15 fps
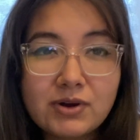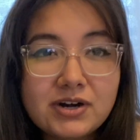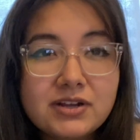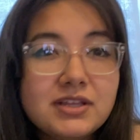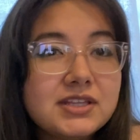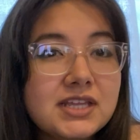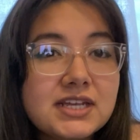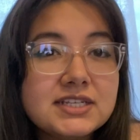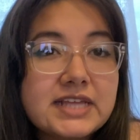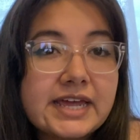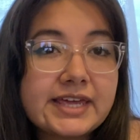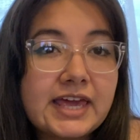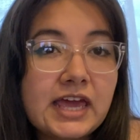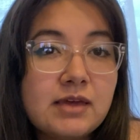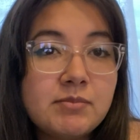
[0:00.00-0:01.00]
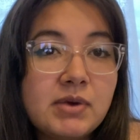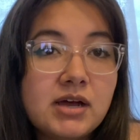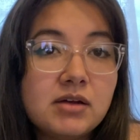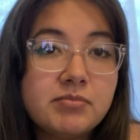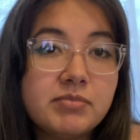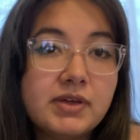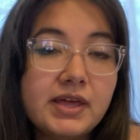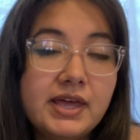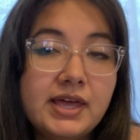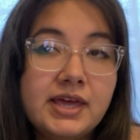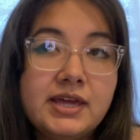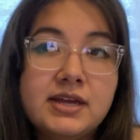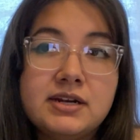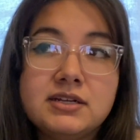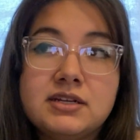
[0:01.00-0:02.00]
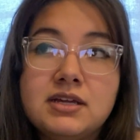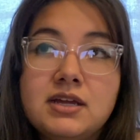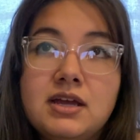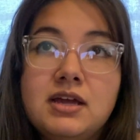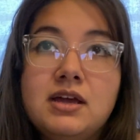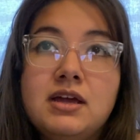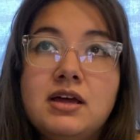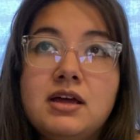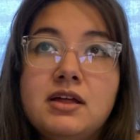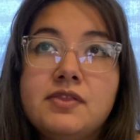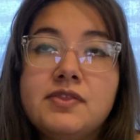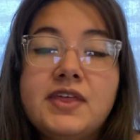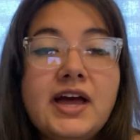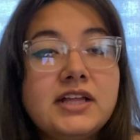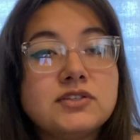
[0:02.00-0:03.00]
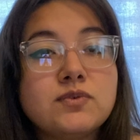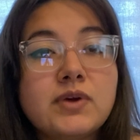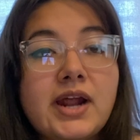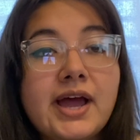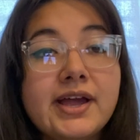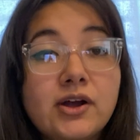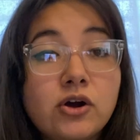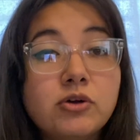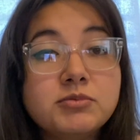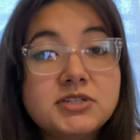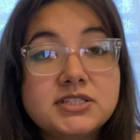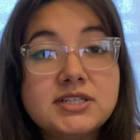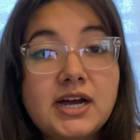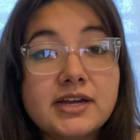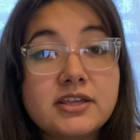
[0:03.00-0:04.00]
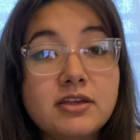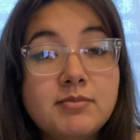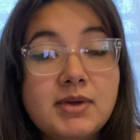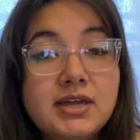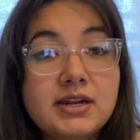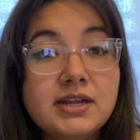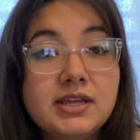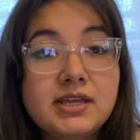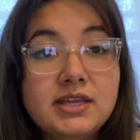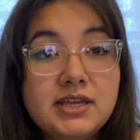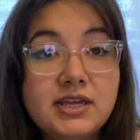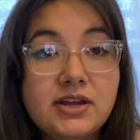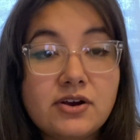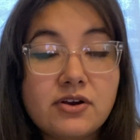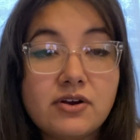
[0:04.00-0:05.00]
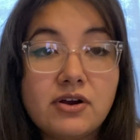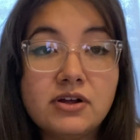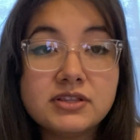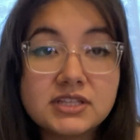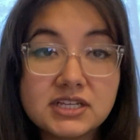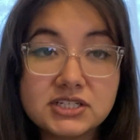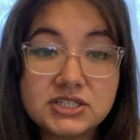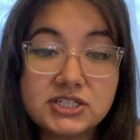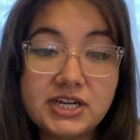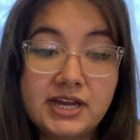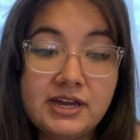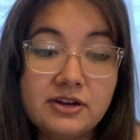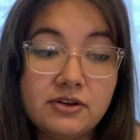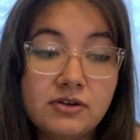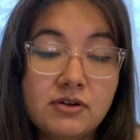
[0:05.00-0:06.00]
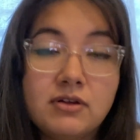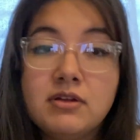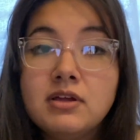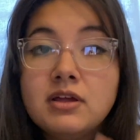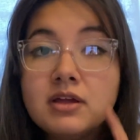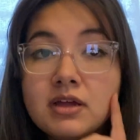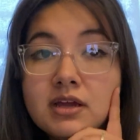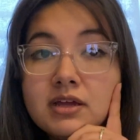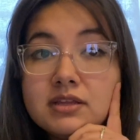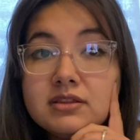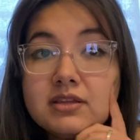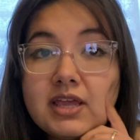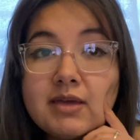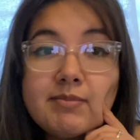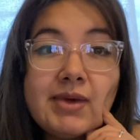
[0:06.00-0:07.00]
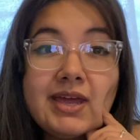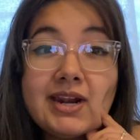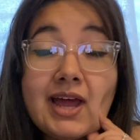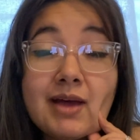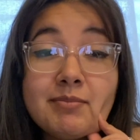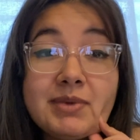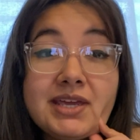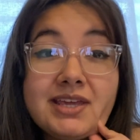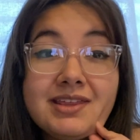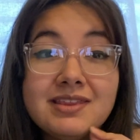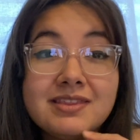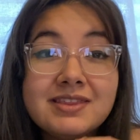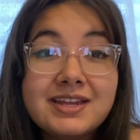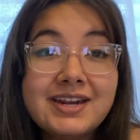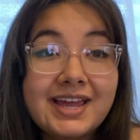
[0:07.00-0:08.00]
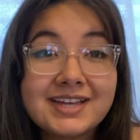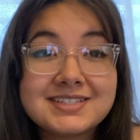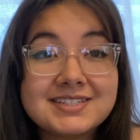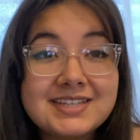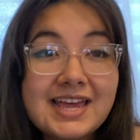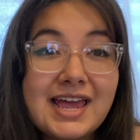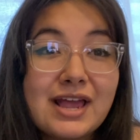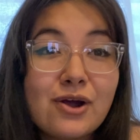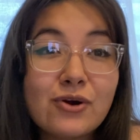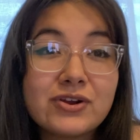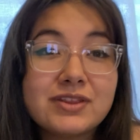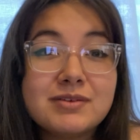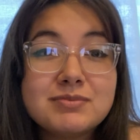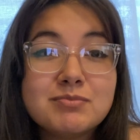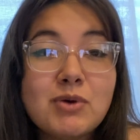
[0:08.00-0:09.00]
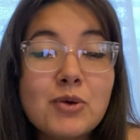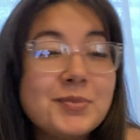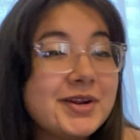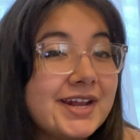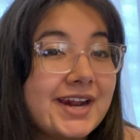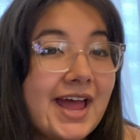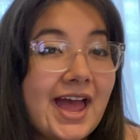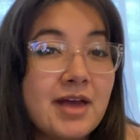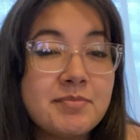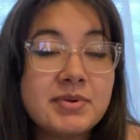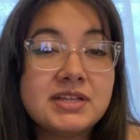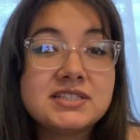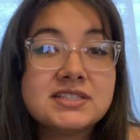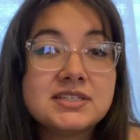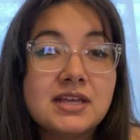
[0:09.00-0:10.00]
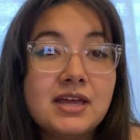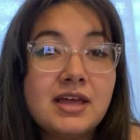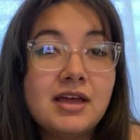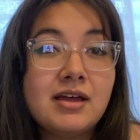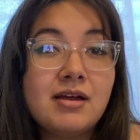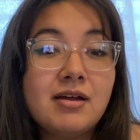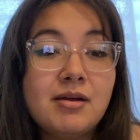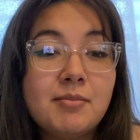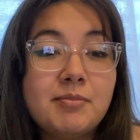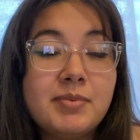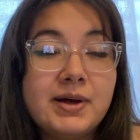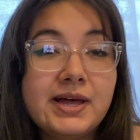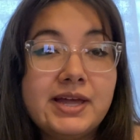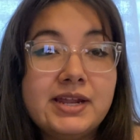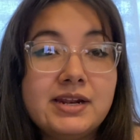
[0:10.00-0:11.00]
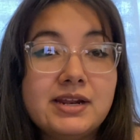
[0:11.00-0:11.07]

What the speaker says: things that came up? And that's what I hope to document here on this channel. It may not be the next day or the moment it happens, but